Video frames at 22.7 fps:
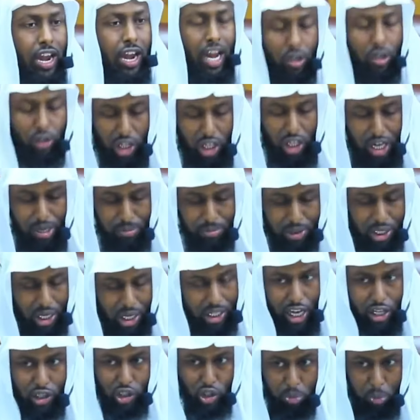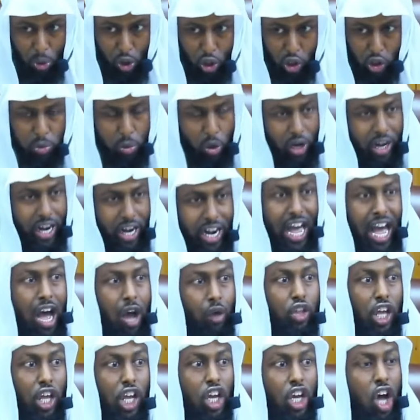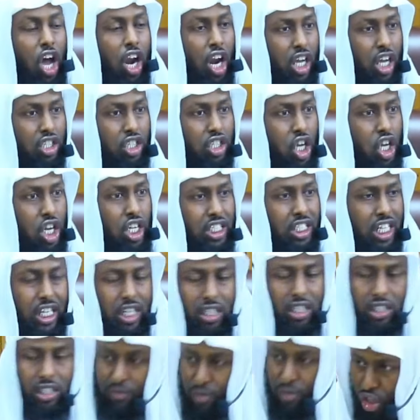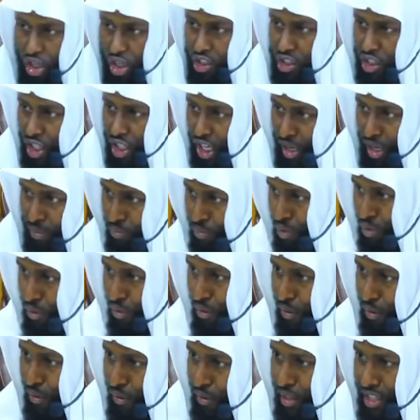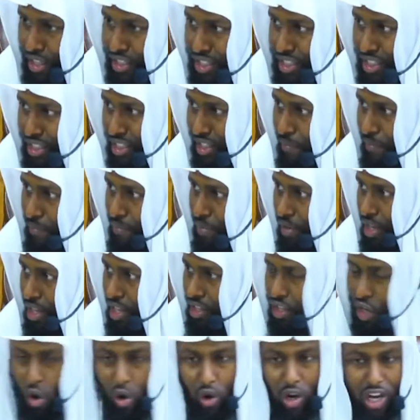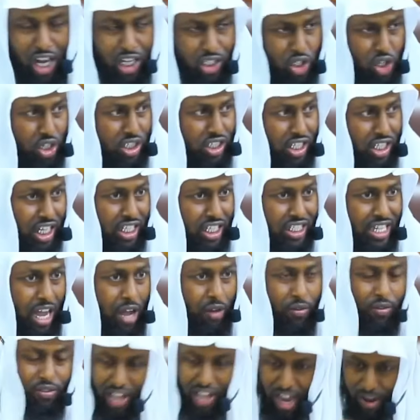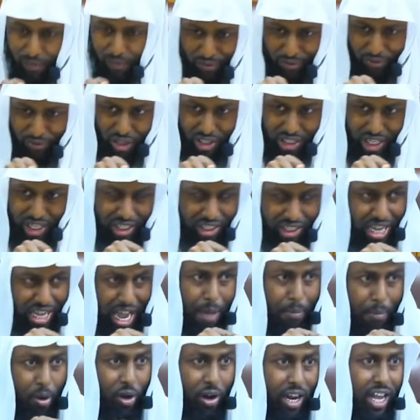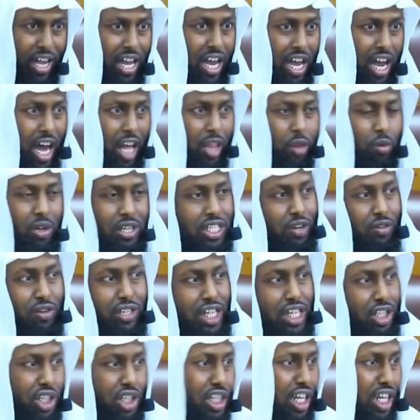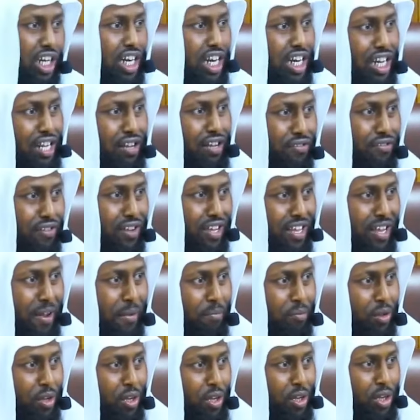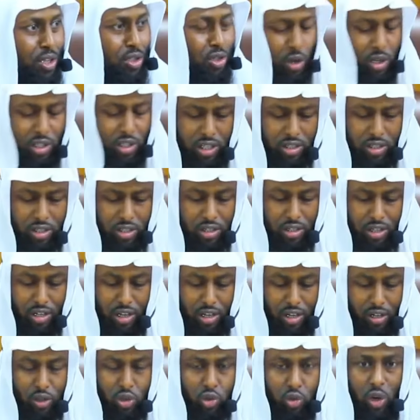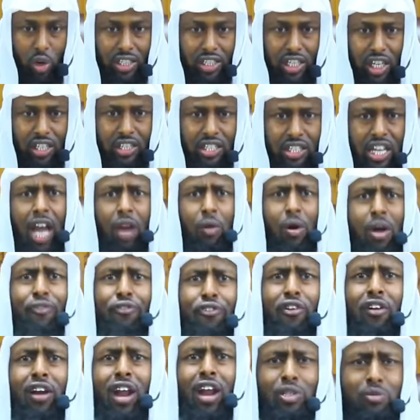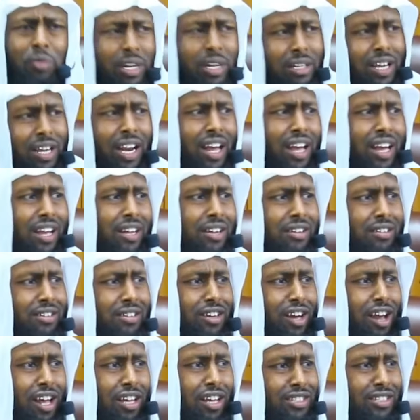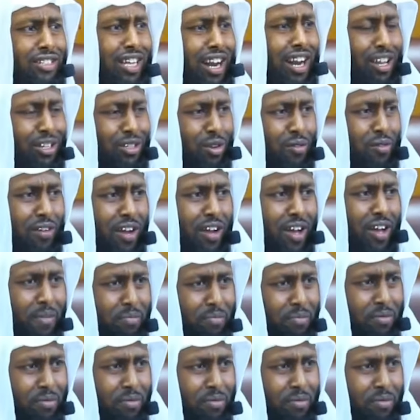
And now the clips get smaller, smaller. Now they can't last 30 seconds. The 30 second clip, is, they only last 30 seconds now. They have to have the tick timer on it. Otherwise, their attention, they're going to leave. So he says, 20 seconds. Yeah, ikhwan, fi Allah subhanahu wa ta'ala. Khalas, class over.